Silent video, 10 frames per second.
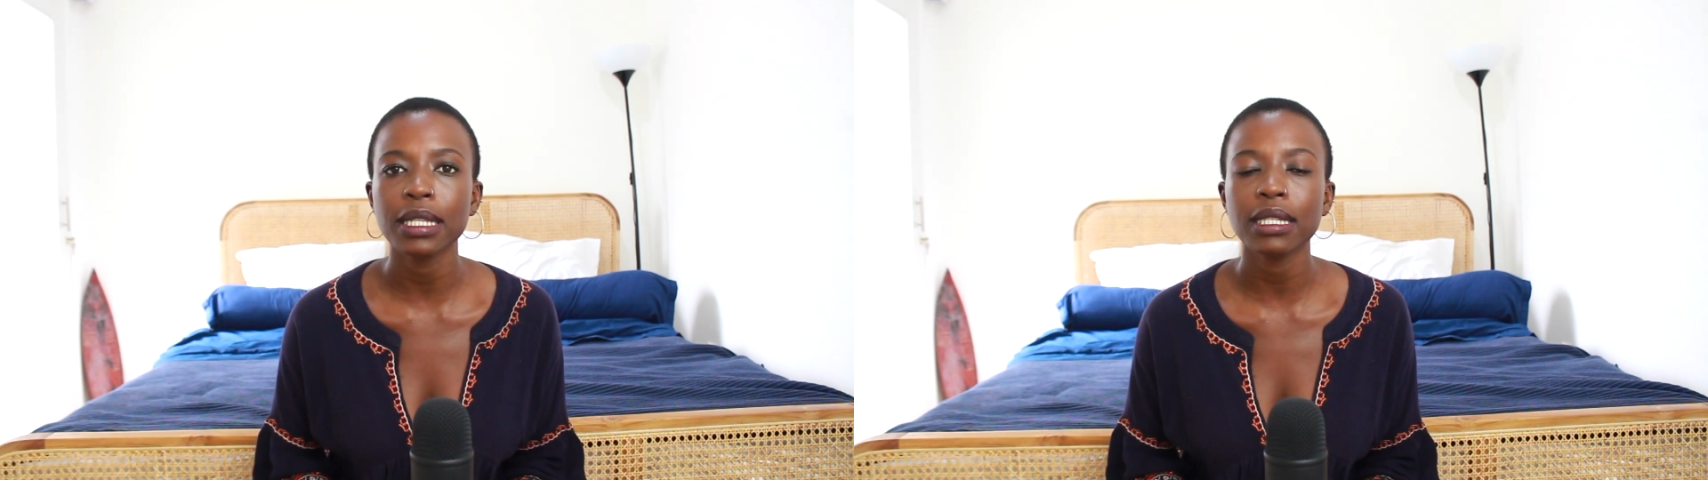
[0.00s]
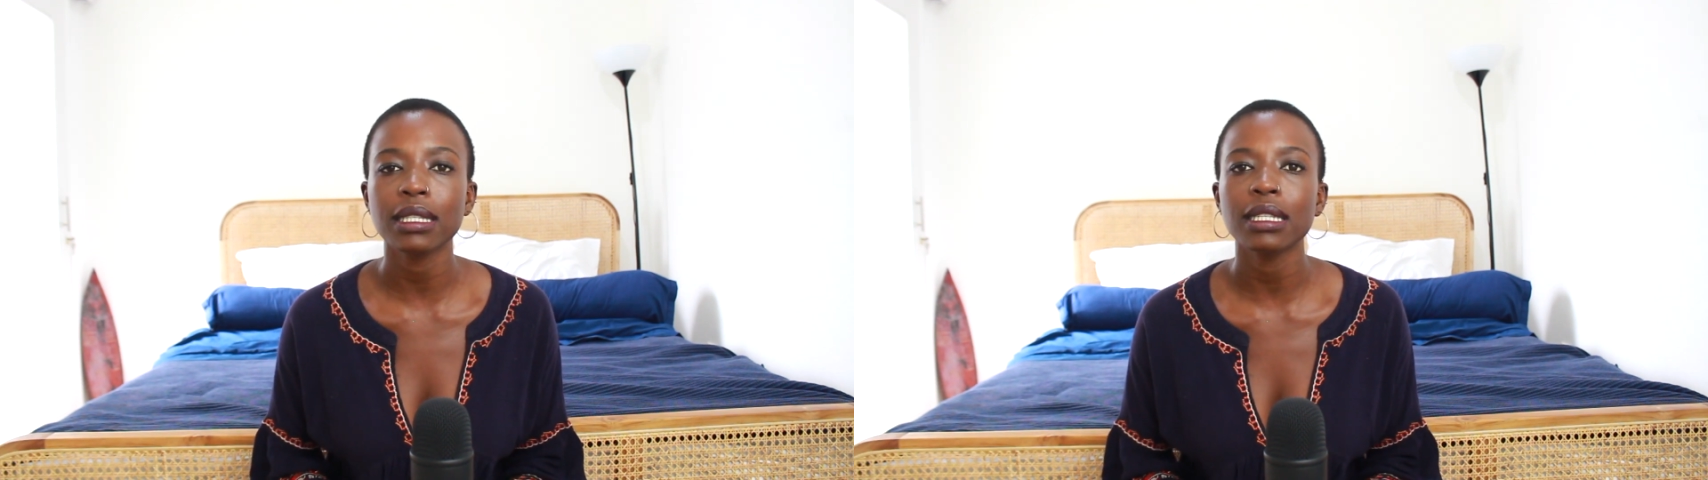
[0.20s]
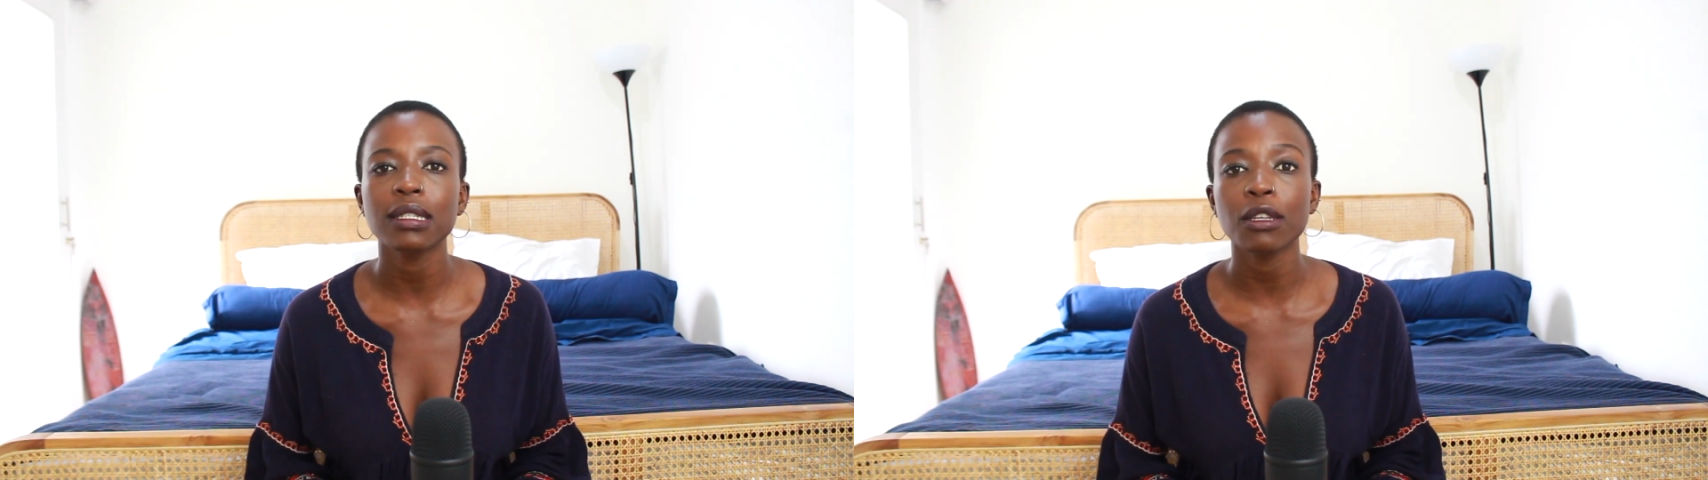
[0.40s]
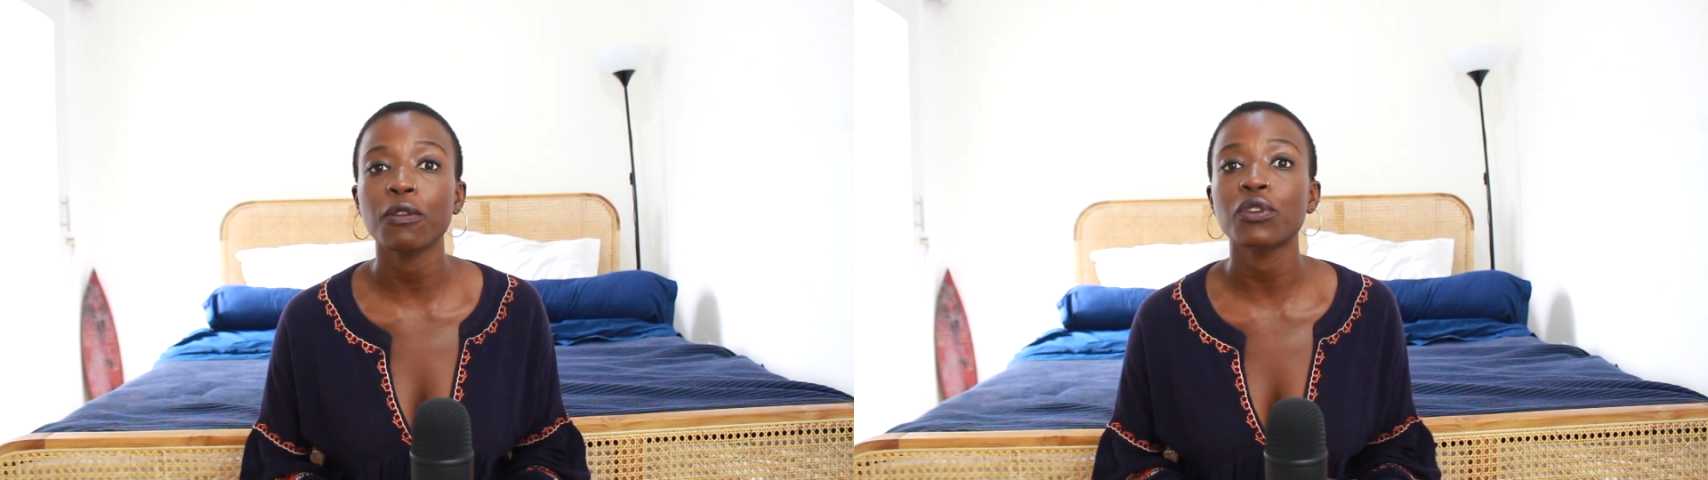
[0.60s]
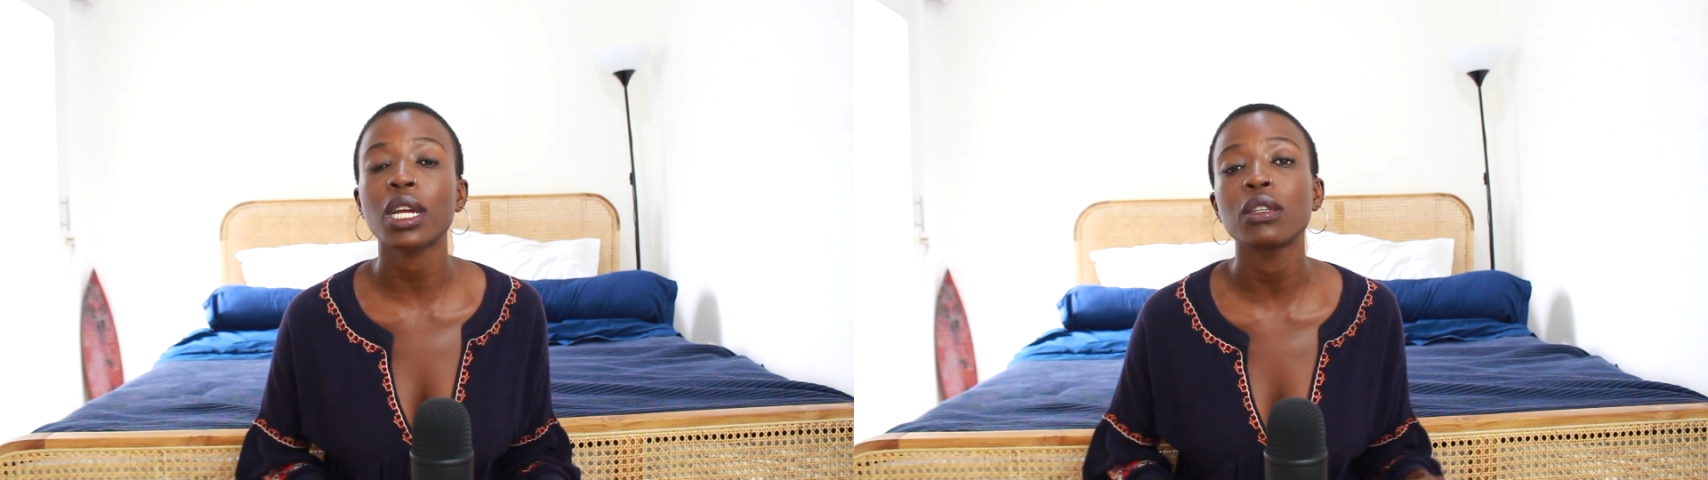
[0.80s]
business instead
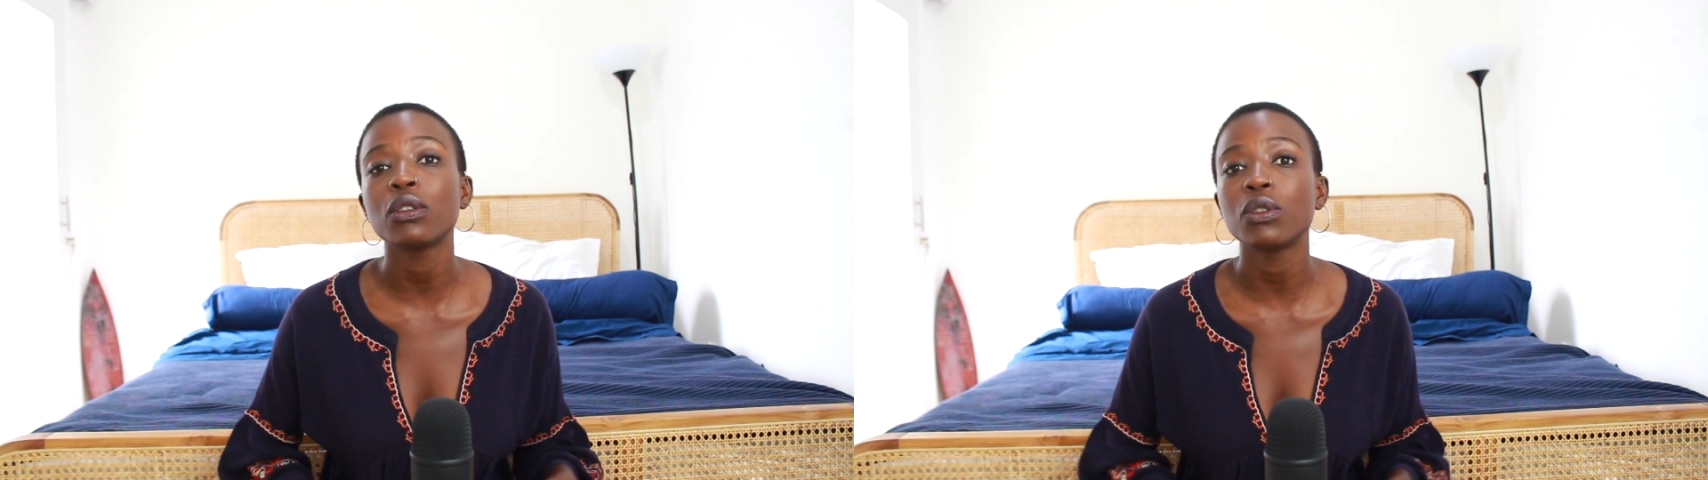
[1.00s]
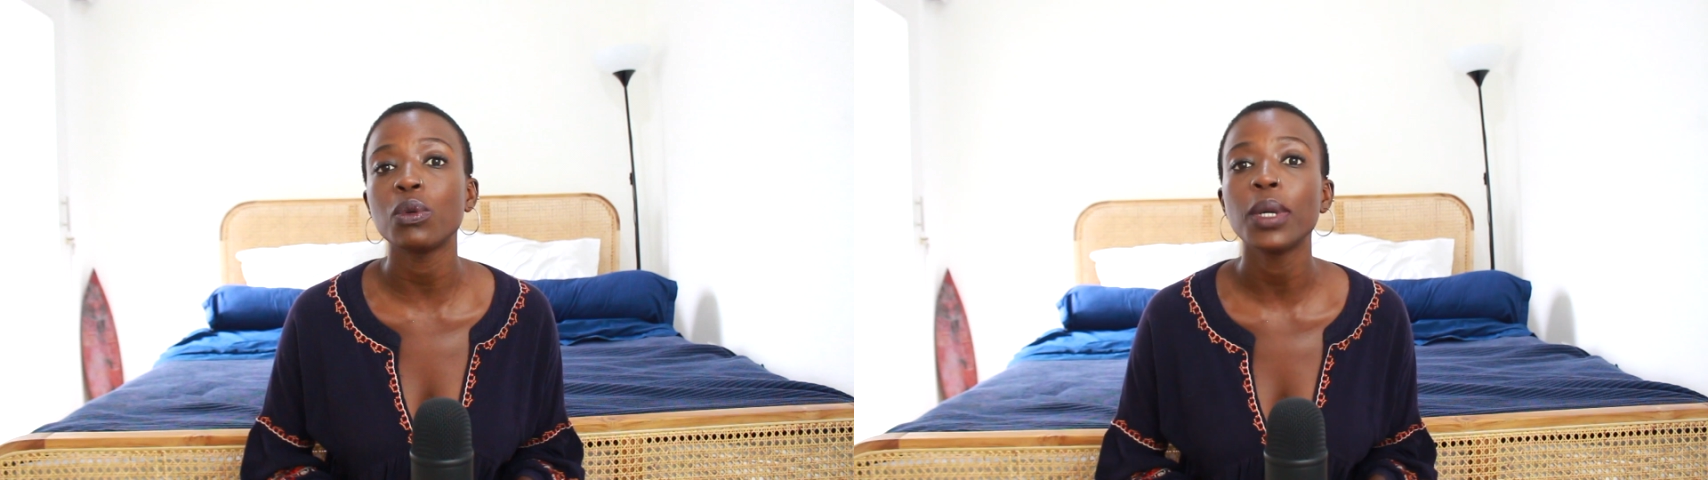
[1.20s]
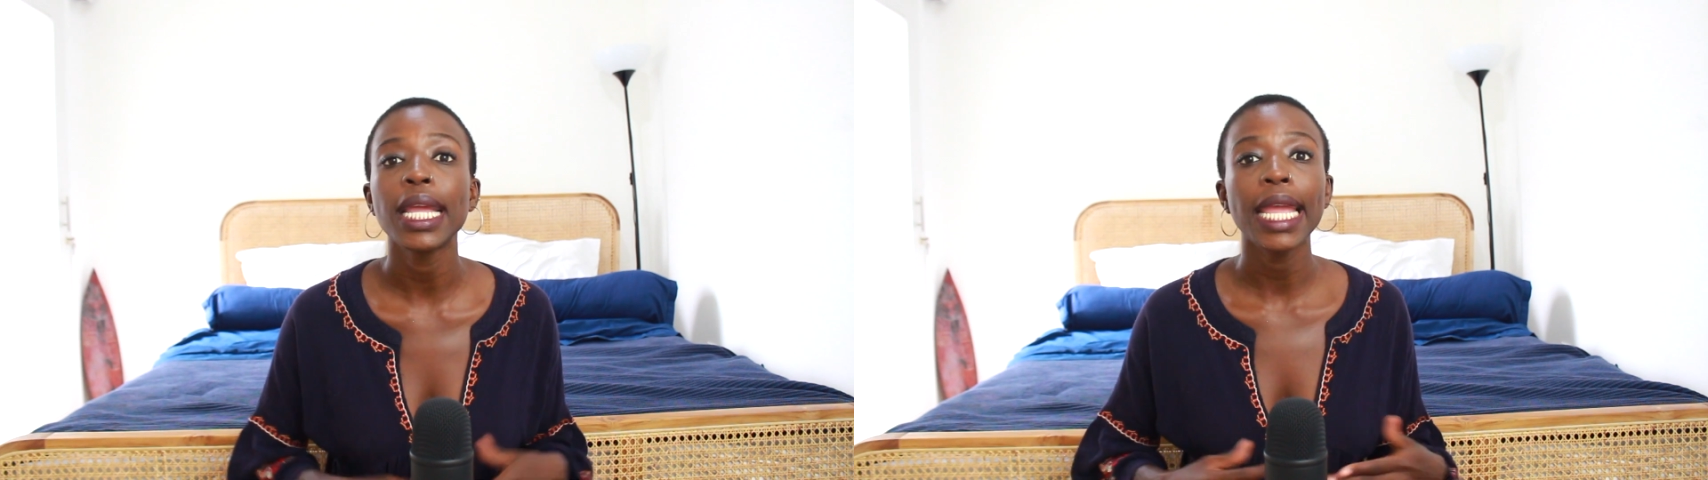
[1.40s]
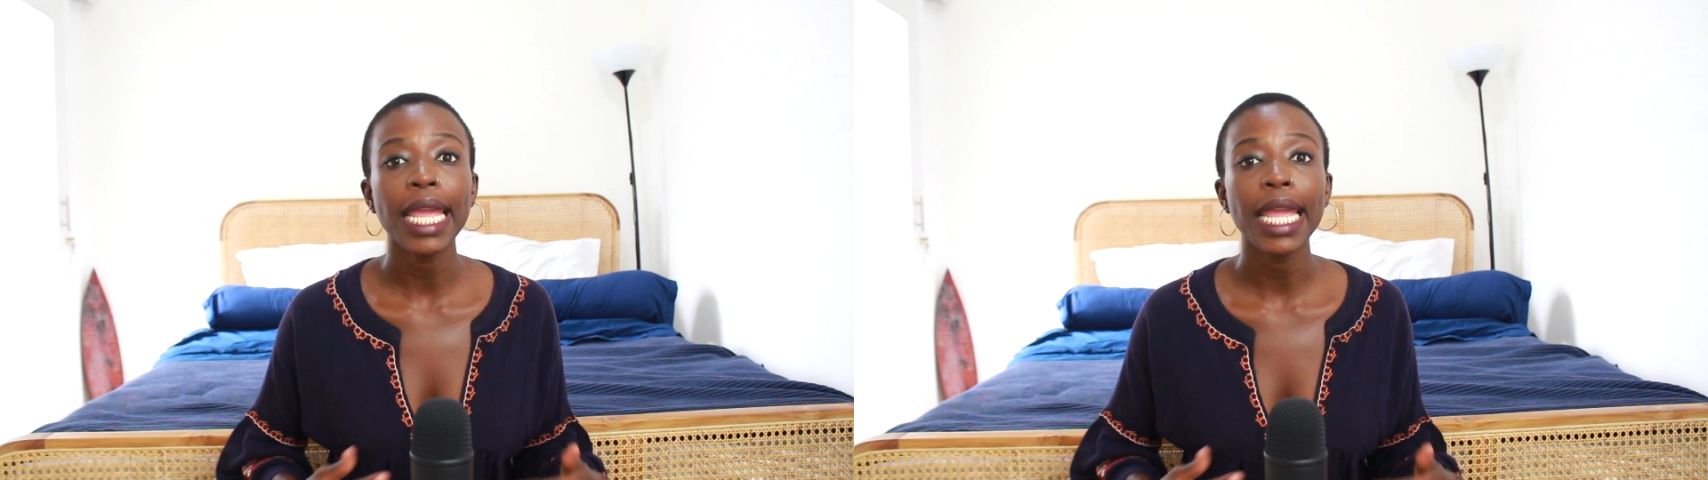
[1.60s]
of trying to do